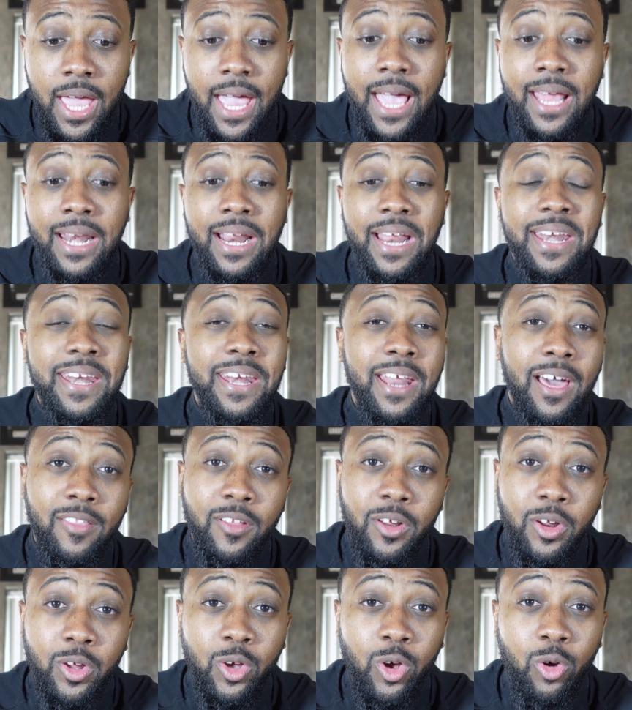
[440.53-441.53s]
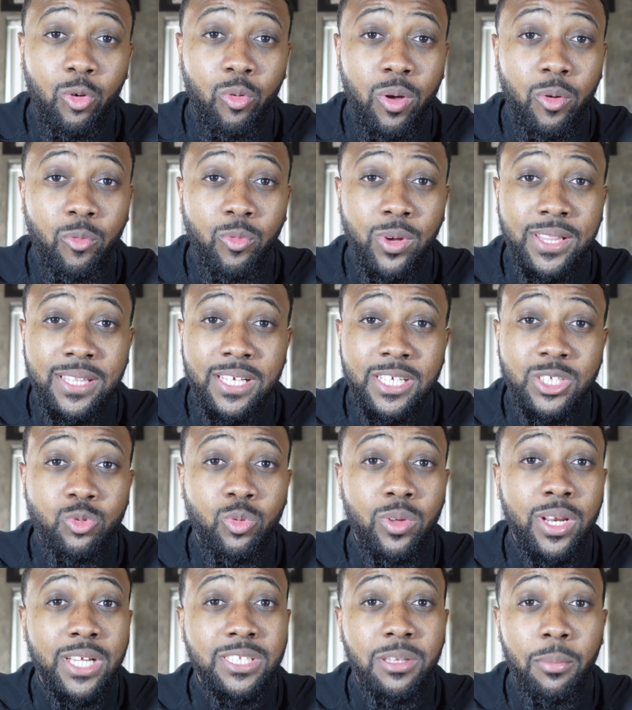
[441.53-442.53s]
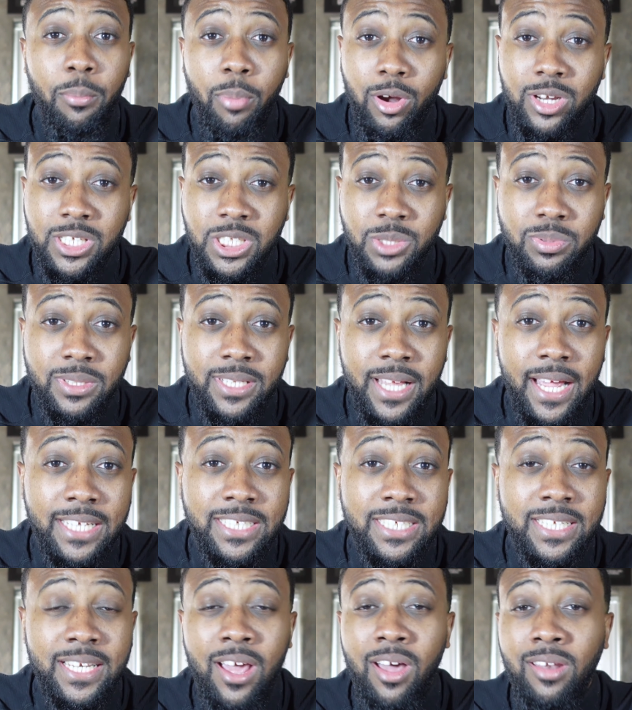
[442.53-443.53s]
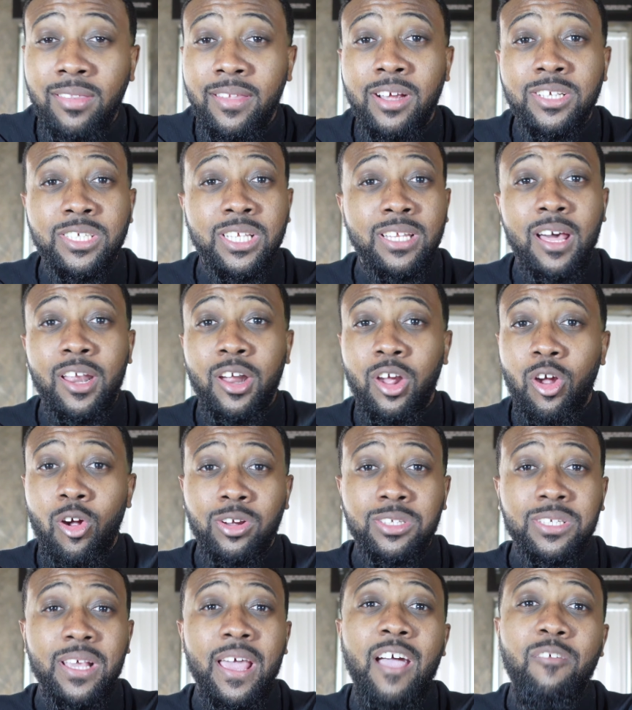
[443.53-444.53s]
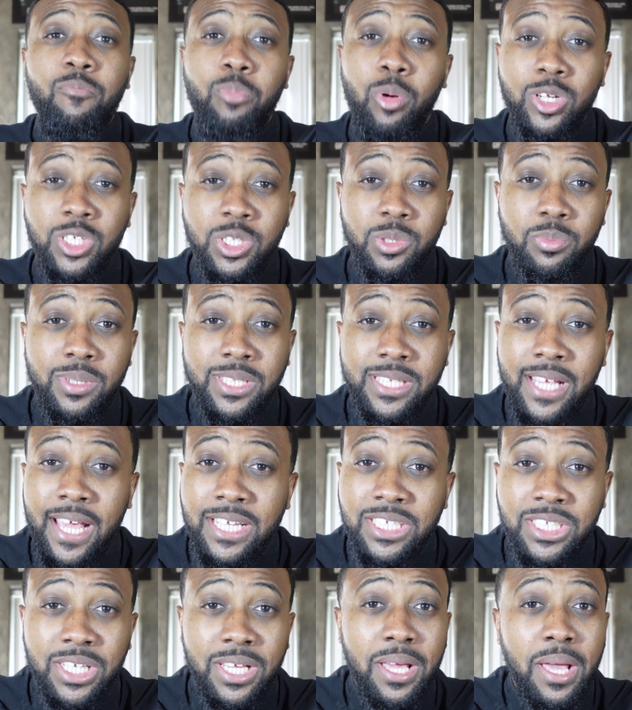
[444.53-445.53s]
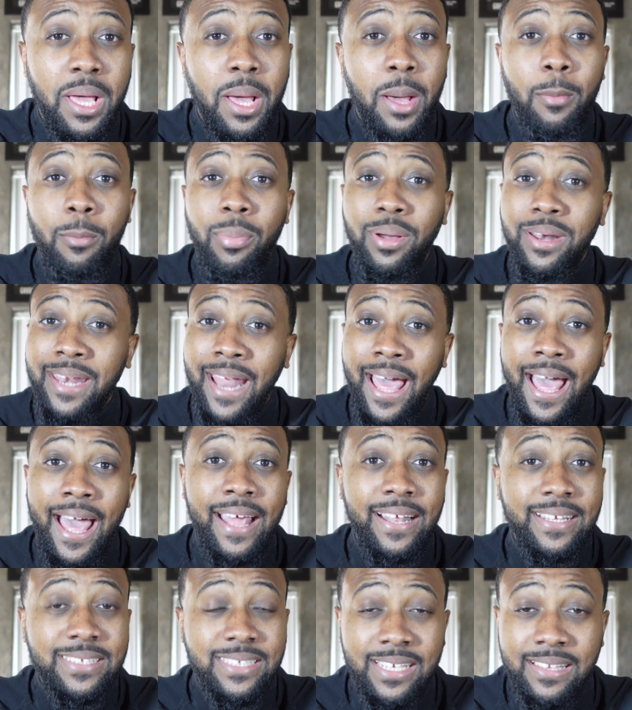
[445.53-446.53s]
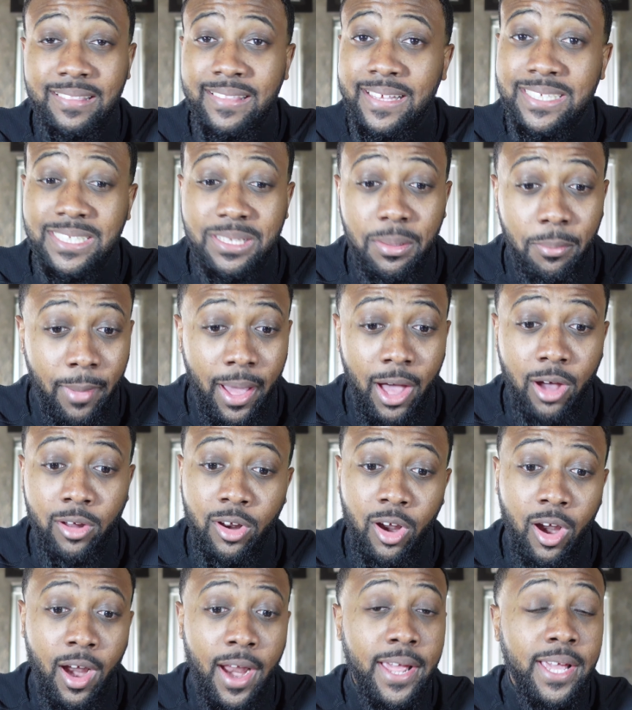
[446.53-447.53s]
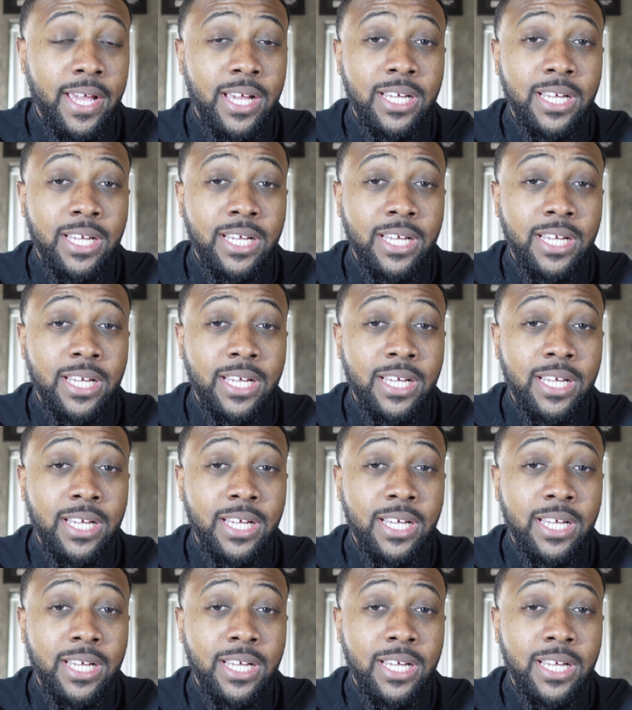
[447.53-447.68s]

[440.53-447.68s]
And another good one with this one is the purchase protection. Now, there's a lot of cards that have purchase protection, but not to this amount. All right.